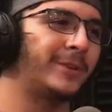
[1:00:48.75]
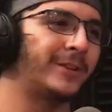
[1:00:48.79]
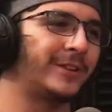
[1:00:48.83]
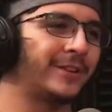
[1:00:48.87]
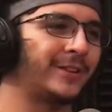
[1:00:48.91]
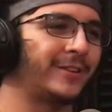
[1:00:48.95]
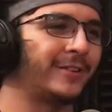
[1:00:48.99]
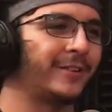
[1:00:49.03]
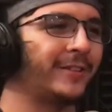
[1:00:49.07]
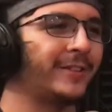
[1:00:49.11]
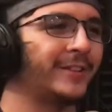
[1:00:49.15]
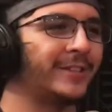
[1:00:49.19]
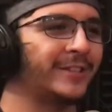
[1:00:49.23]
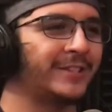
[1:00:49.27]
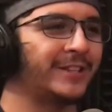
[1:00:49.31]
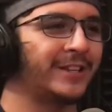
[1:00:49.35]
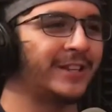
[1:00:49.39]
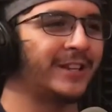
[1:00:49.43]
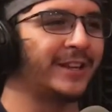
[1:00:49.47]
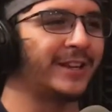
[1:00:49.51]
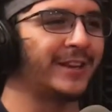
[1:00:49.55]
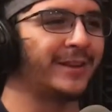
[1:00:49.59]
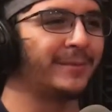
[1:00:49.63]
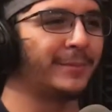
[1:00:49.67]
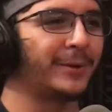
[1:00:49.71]
it under the
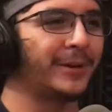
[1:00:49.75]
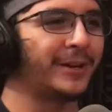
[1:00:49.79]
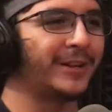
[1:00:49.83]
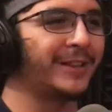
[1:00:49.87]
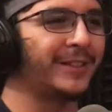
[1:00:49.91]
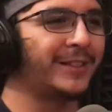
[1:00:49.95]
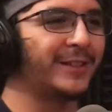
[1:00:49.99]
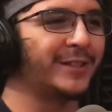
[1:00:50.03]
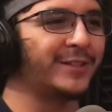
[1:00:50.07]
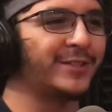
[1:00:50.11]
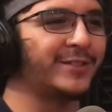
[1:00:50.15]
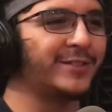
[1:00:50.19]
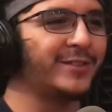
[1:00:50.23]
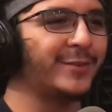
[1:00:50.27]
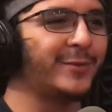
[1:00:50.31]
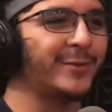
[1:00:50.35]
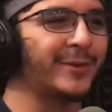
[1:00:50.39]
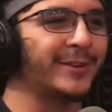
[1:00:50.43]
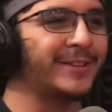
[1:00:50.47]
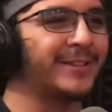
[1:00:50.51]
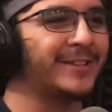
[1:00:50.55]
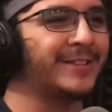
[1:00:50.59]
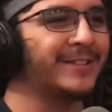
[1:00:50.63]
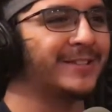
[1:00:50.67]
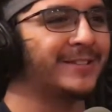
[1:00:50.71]
city. Put it in the
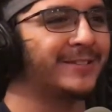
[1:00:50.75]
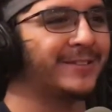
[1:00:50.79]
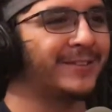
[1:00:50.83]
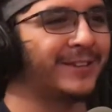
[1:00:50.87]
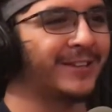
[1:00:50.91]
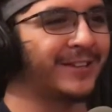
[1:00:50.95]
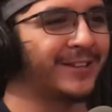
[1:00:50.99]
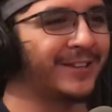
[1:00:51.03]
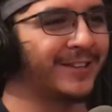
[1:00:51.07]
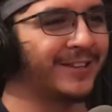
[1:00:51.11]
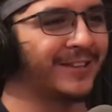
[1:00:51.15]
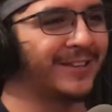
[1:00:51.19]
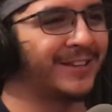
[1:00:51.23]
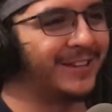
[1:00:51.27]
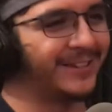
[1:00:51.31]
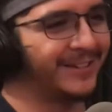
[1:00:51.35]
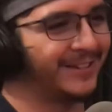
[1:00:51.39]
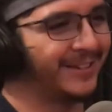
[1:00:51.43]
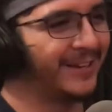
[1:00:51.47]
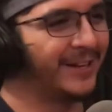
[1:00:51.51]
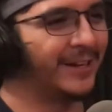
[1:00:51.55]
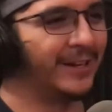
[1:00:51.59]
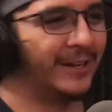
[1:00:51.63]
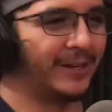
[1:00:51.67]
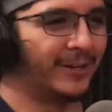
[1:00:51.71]
sewers.
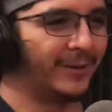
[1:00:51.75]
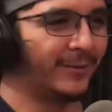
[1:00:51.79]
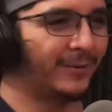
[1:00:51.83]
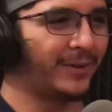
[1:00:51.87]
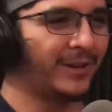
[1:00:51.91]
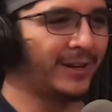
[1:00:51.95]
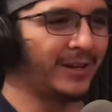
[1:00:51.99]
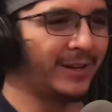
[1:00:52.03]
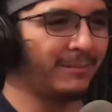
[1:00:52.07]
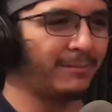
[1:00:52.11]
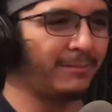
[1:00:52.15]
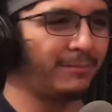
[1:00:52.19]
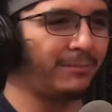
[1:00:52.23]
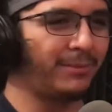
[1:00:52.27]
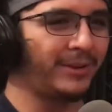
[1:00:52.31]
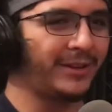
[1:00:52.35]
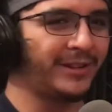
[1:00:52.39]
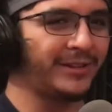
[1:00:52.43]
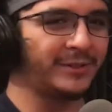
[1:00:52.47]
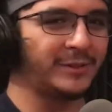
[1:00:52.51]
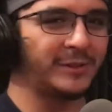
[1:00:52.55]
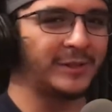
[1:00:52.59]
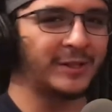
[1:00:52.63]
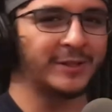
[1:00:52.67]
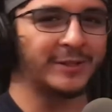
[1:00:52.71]
We're gonna
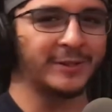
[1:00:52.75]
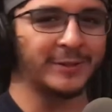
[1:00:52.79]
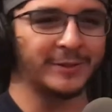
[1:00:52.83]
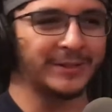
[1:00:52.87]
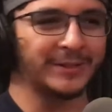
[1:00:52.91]
blow this whole